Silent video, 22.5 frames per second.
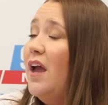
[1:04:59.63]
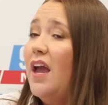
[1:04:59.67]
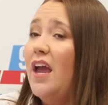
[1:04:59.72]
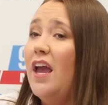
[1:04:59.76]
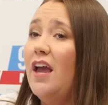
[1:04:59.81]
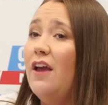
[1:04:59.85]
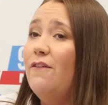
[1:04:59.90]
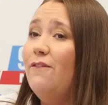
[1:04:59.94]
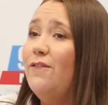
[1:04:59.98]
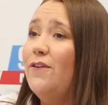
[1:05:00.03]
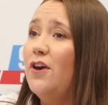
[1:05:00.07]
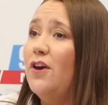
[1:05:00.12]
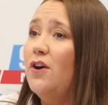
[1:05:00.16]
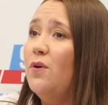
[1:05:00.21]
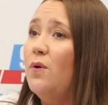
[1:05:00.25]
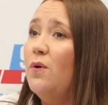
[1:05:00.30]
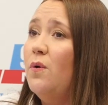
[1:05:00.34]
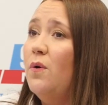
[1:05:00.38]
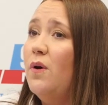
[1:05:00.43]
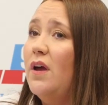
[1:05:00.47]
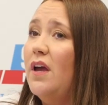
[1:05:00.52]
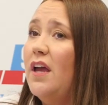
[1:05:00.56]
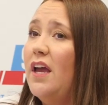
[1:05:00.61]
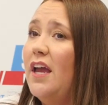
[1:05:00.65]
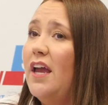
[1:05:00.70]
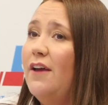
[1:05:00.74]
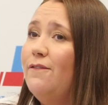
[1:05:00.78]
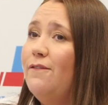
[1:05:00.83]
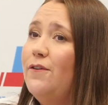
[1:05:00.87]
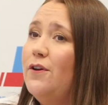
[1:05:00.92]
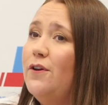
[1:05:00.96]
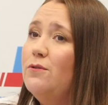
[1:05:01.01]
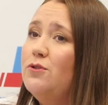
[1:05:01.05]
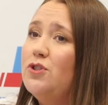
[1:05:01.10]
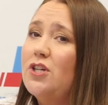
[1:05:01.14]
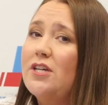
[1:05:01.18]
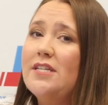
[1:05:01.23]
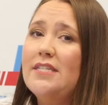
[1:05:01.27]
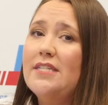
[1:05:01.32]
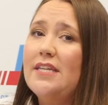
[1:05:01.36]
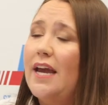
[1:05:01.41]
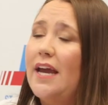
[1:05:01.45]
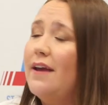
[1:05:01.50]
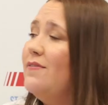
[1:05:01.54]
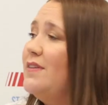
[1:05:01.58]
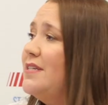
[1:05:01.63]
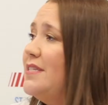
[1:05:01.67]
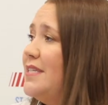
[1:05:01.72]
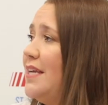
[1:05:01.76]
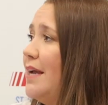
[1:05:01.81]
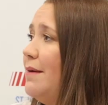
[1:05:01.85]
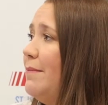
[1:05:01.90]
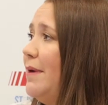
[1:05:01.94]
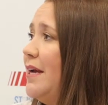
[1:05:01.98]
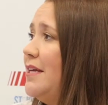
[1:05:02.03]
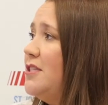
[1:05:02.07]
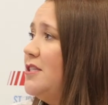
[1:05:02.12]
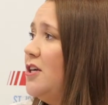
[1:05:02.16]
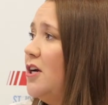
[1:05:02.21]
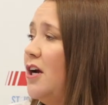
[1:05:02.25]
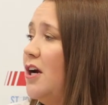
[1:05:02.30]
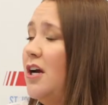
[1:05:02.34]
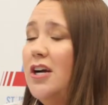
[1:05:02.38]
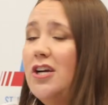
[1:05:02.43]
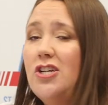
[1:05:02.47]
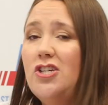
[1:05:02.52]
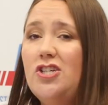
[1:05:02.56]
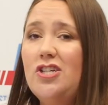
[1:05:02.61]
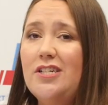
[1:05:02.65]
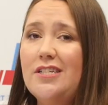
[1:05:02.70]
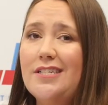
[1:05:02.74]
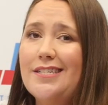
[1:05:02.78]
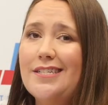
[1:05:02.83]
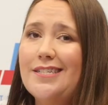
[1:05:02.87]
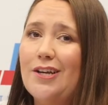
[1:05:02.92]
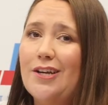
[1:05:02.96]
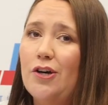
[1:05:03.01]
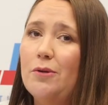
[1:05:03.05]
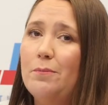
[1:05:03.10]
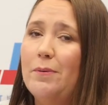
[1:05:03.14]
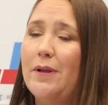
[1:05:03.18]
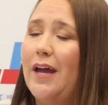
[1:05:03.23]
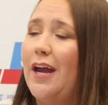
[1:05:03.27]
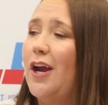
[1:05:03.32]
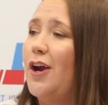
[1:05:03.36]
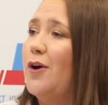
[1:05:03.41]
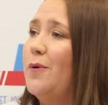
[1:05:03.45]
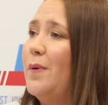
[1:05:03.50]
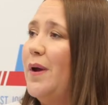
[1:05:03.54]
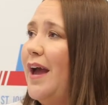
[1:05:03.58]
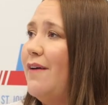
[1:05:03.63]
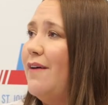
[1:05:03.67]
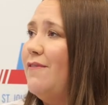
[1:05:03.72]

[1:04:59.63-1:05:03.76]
if you if you just gave the same answer, she's a skilled player, we have